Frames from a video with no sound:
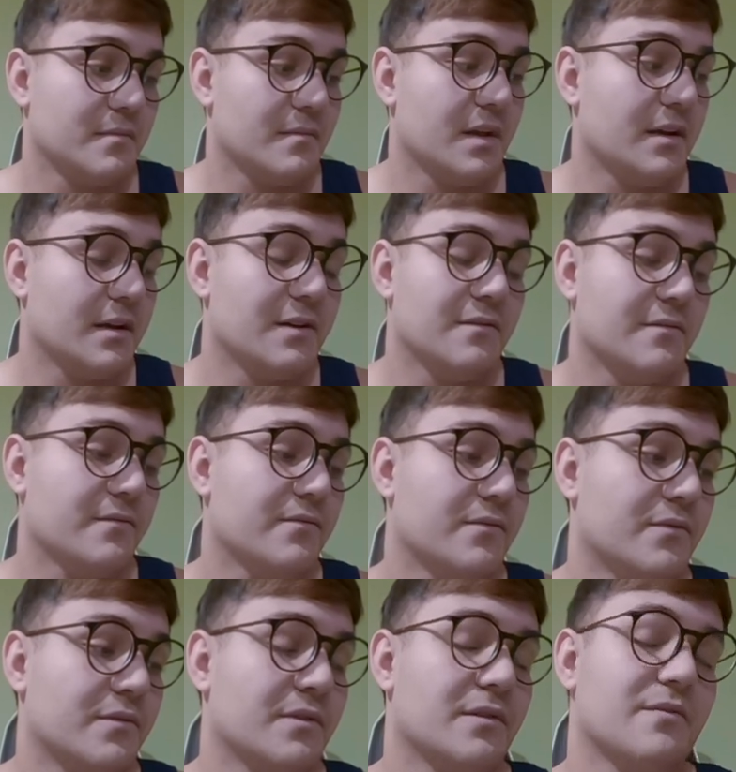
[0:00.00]
I'll give
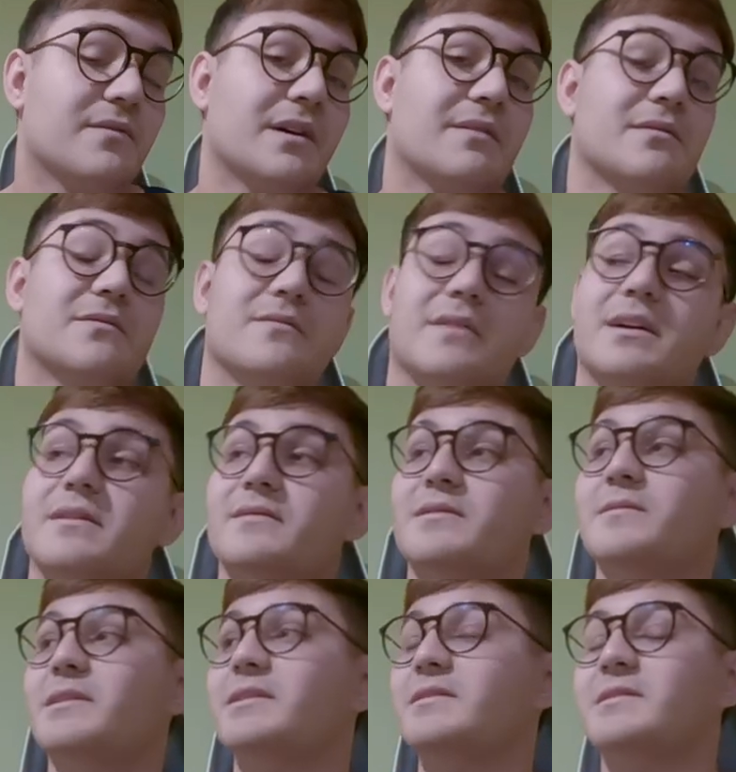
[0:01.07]
Werner a five out of five, to
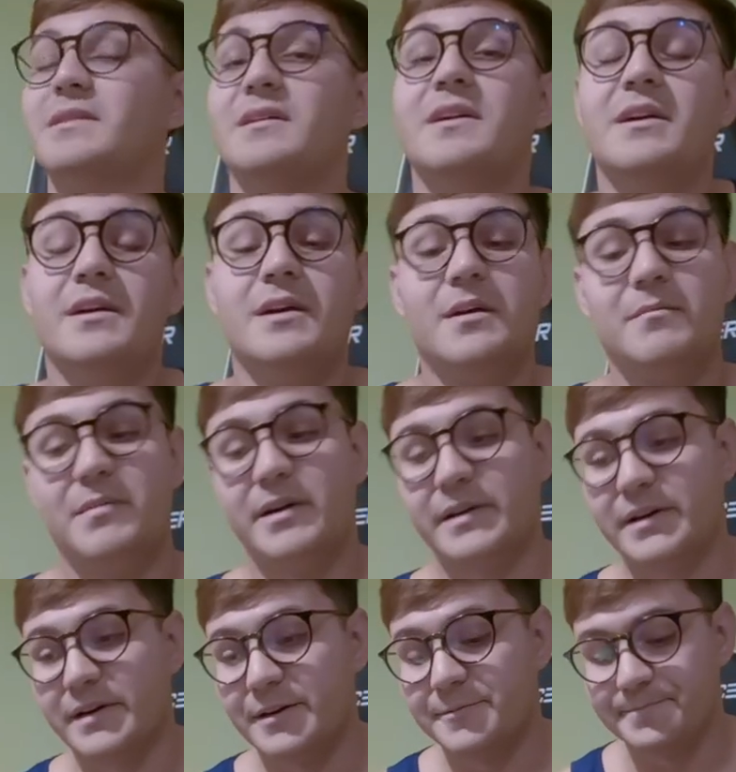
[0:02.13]
be honest. But
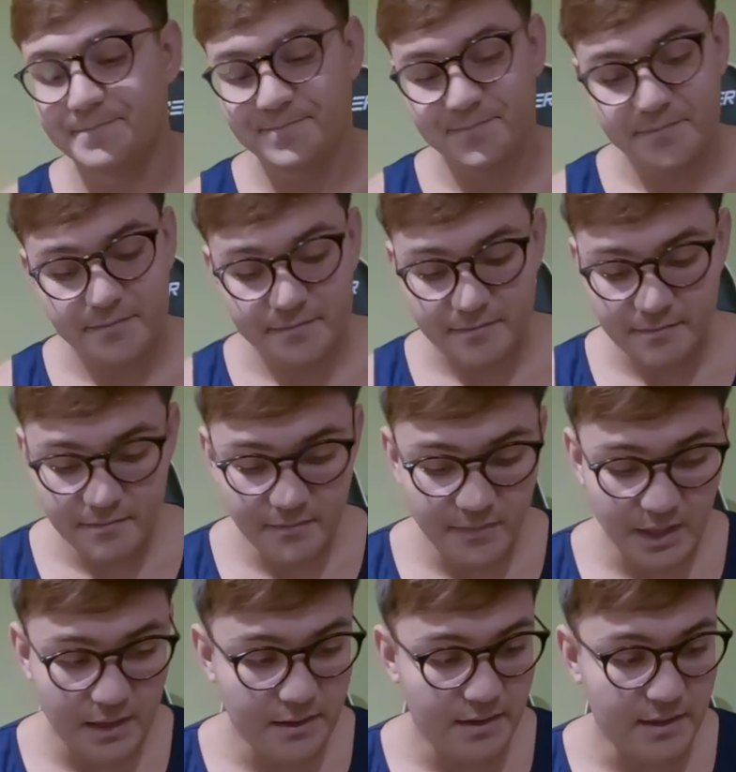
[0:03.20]
uh,
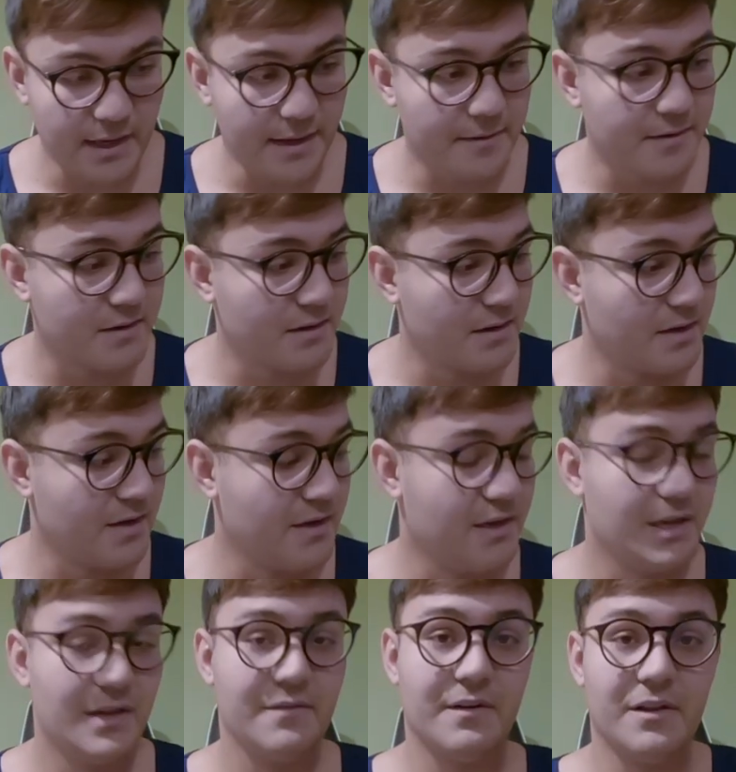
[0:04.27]
yeah.
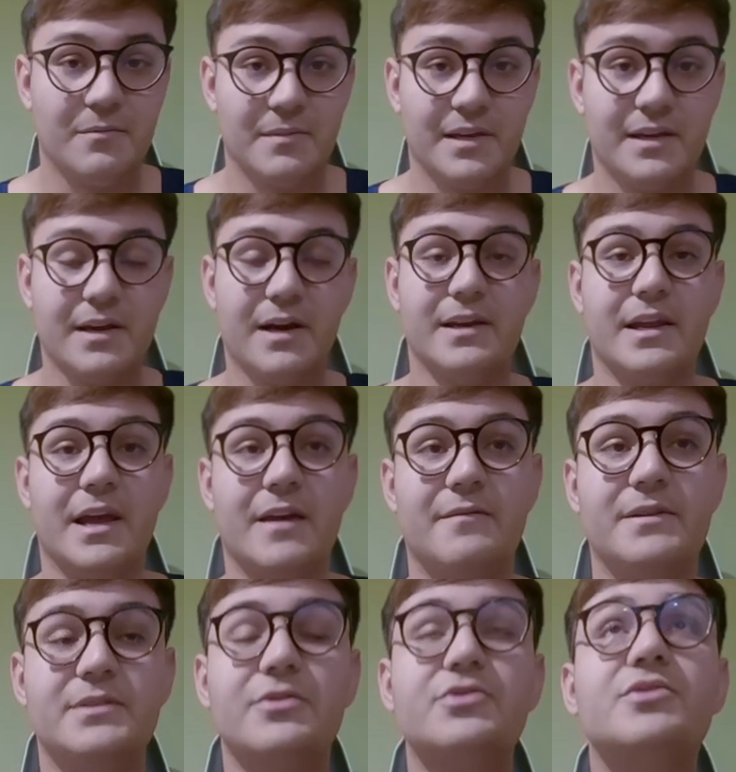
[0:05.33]
Follow me on
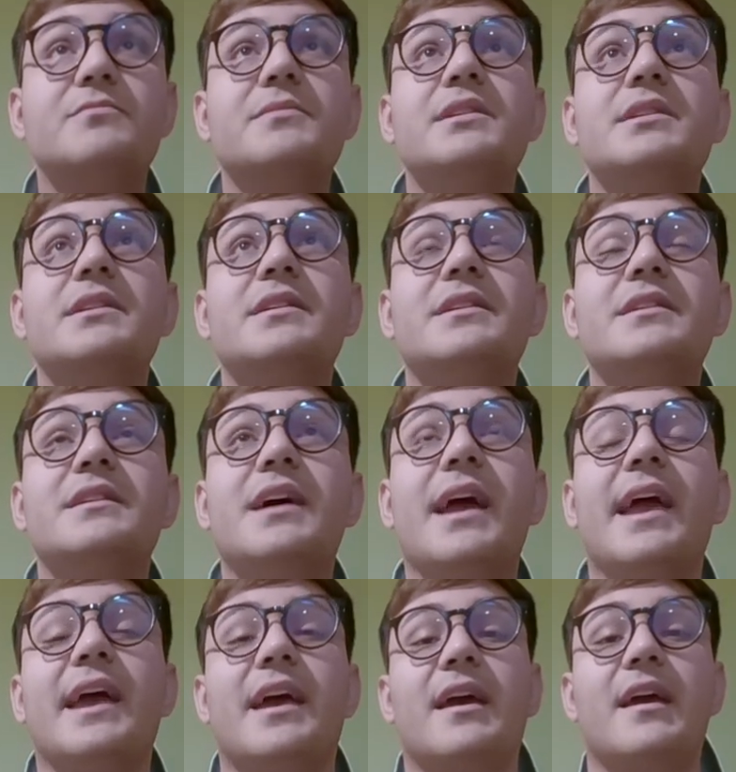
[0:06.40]
every social media
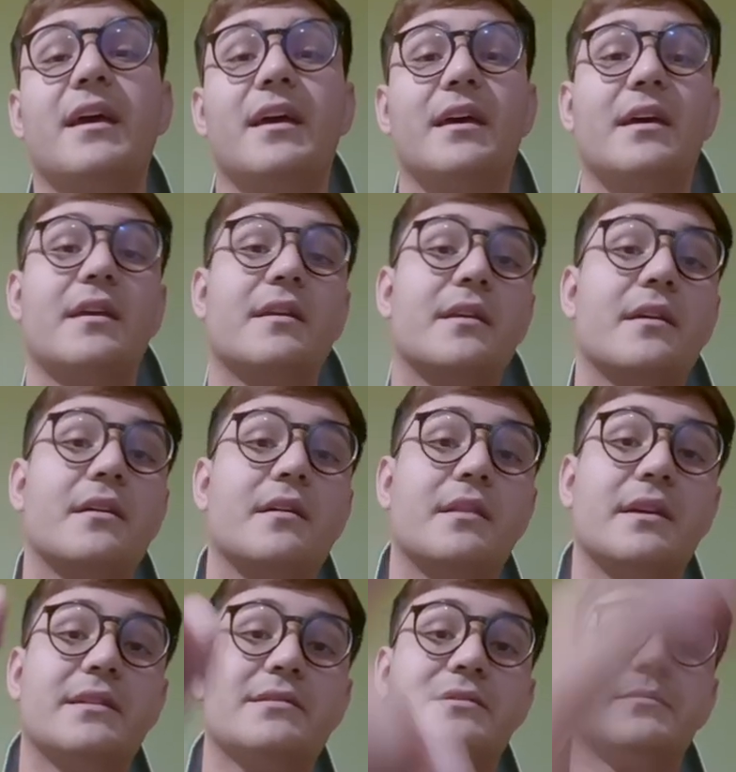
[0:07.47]
and
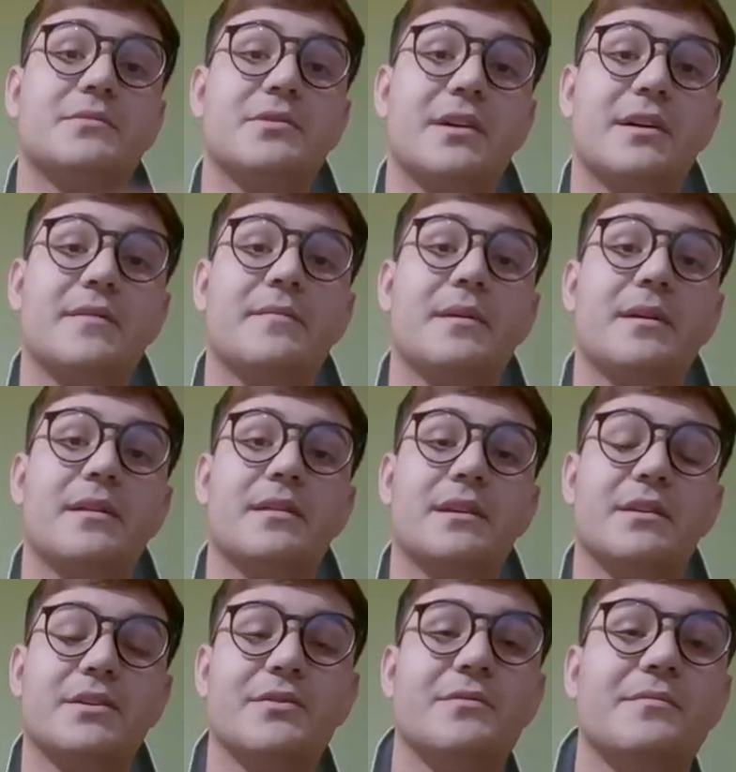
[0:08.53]
like and subscribe.
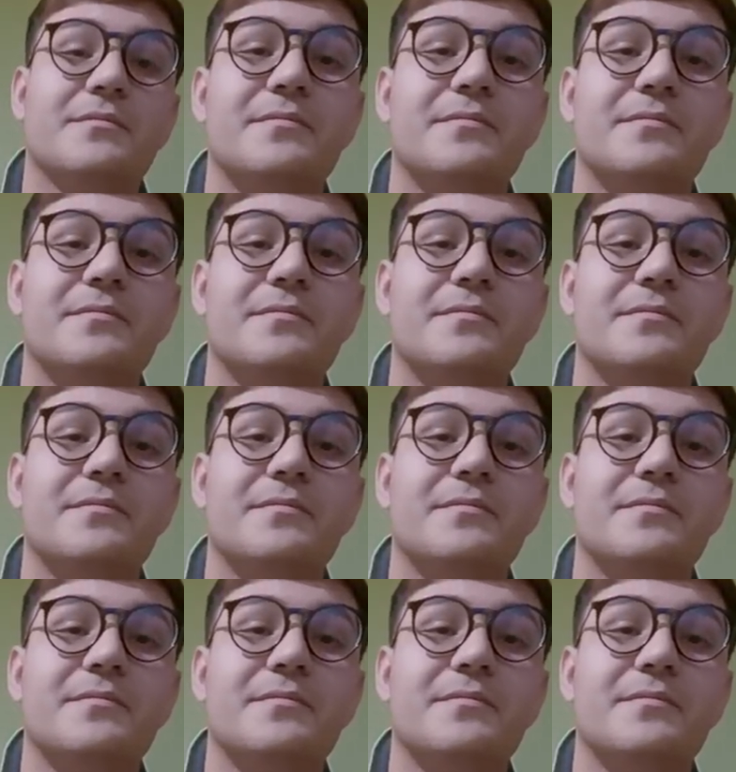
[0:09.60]
Thank you.